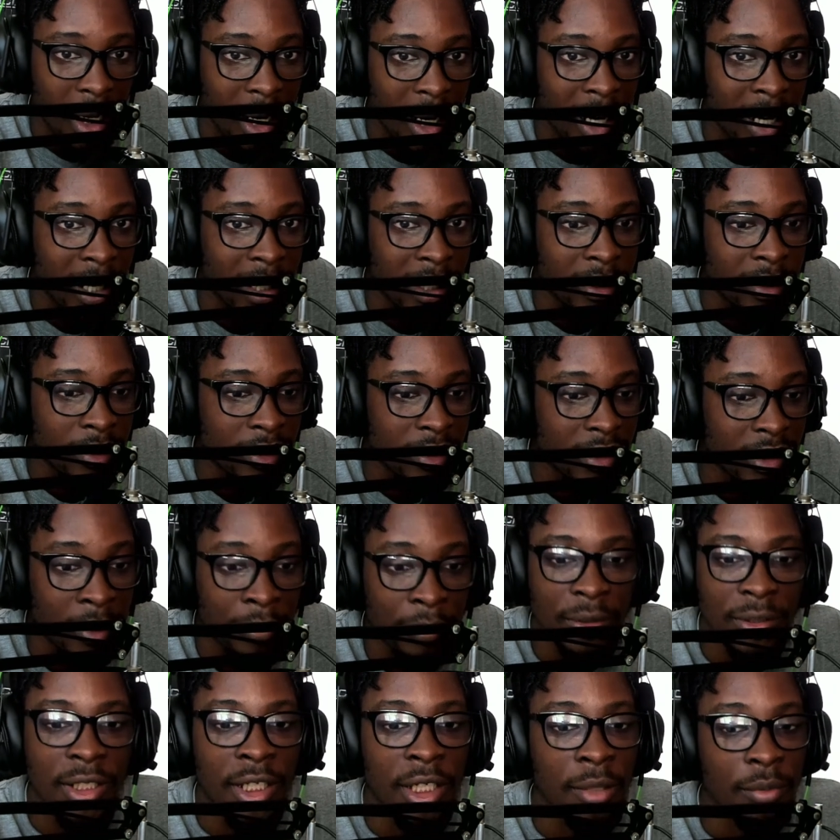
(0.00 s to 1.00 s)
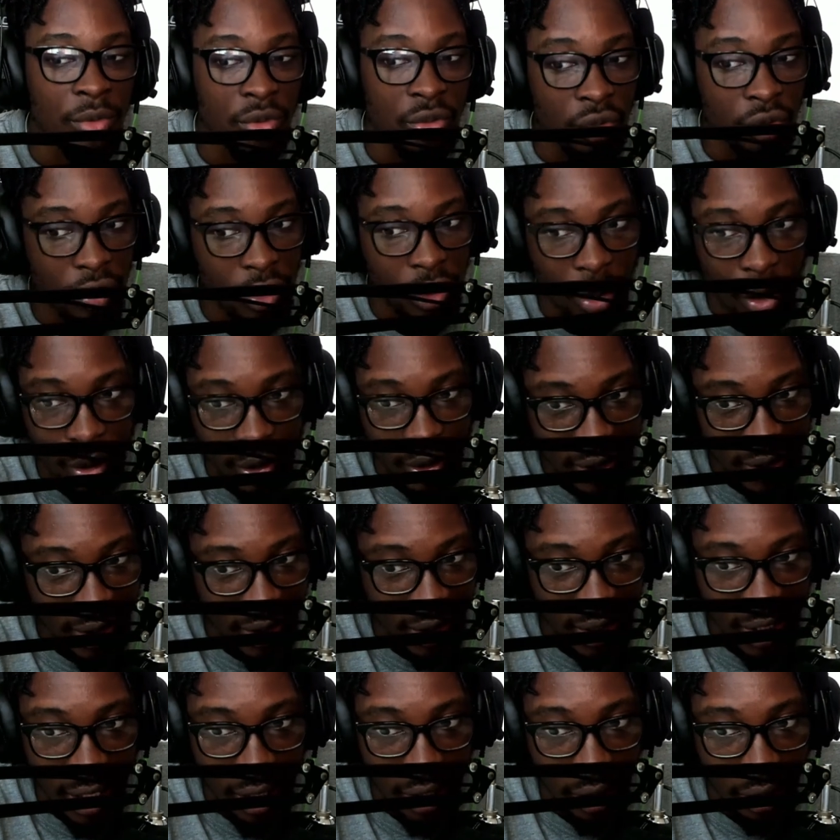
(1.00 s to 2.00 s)
and sometimes your thoughts
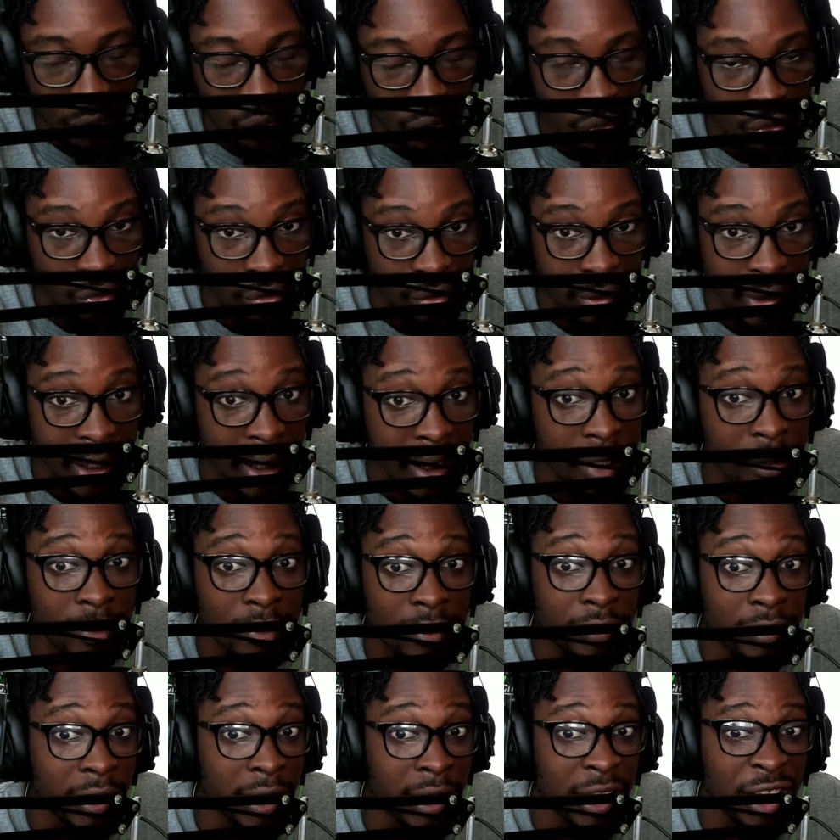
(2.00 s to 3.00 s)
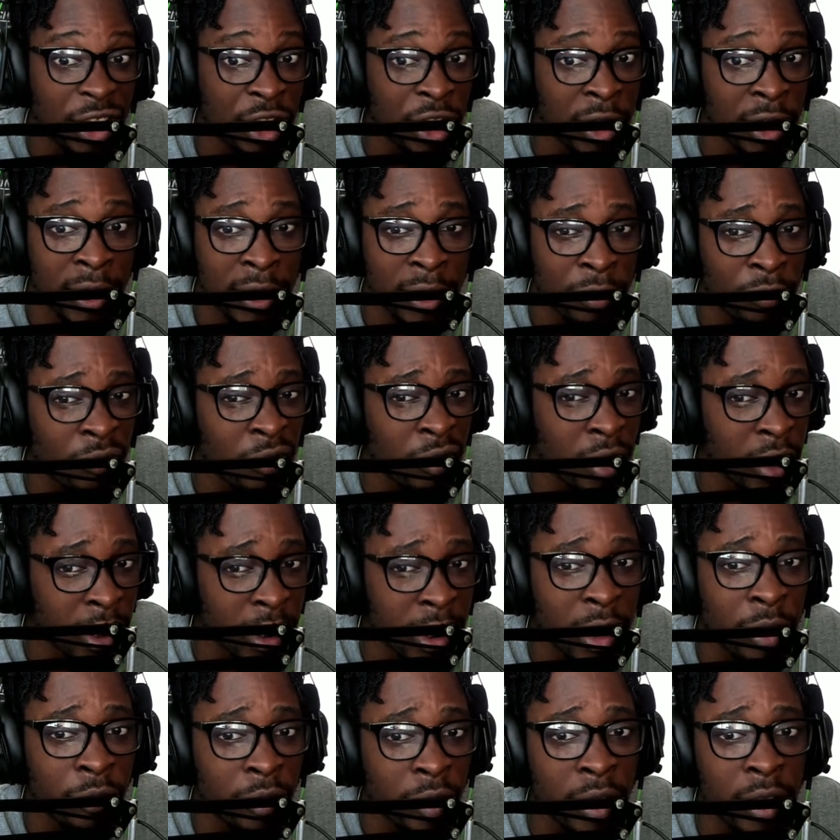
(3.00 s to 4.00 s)
can get really, really jaded
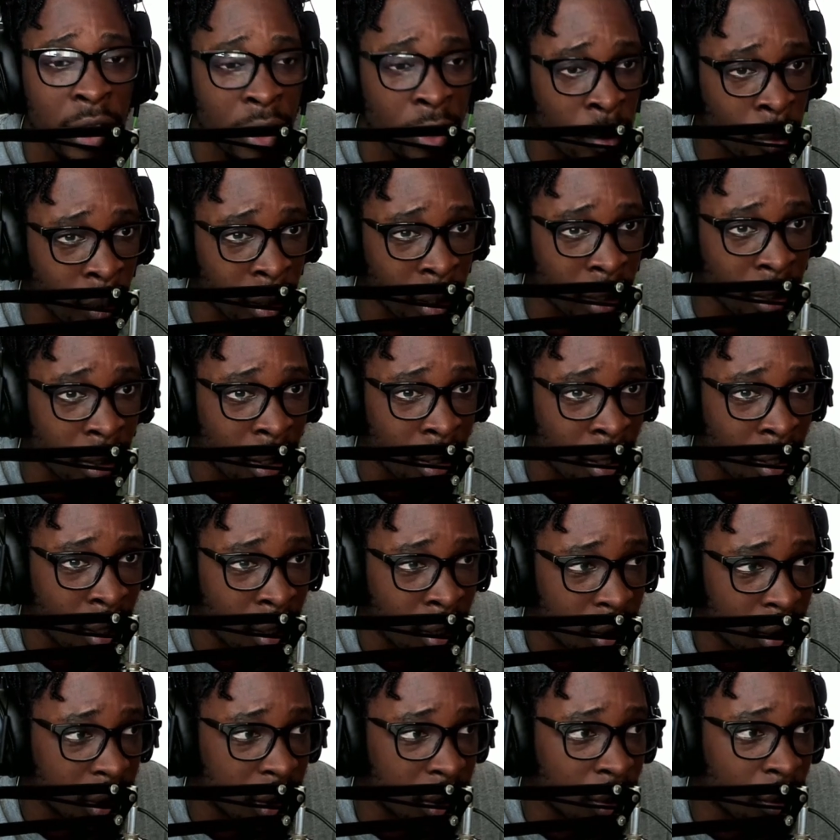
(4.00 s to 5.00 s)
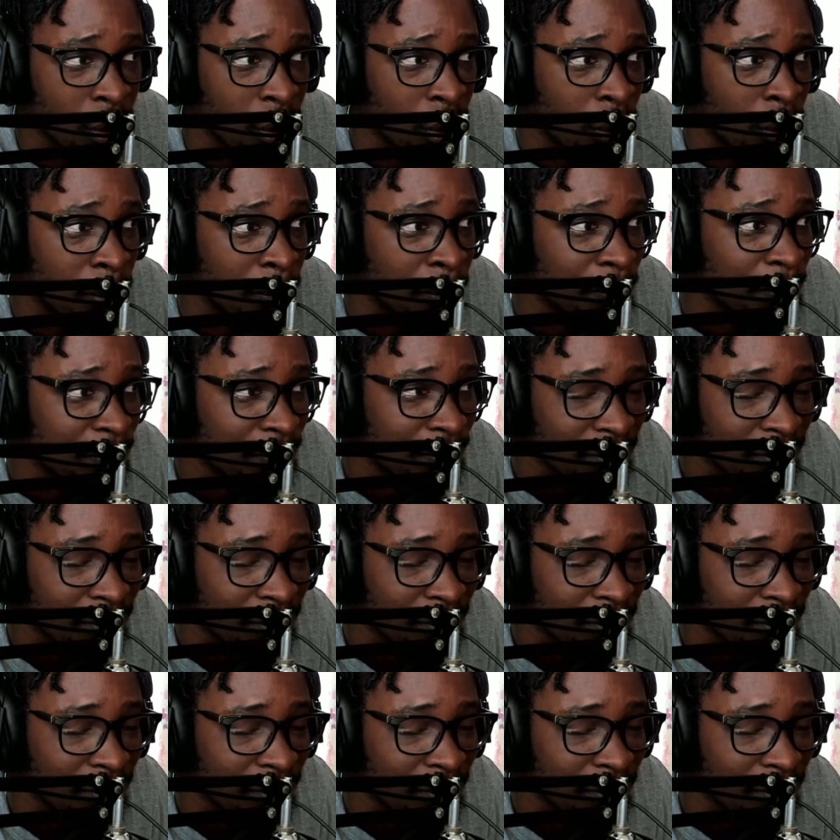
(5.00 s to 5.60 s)
really, really quick. So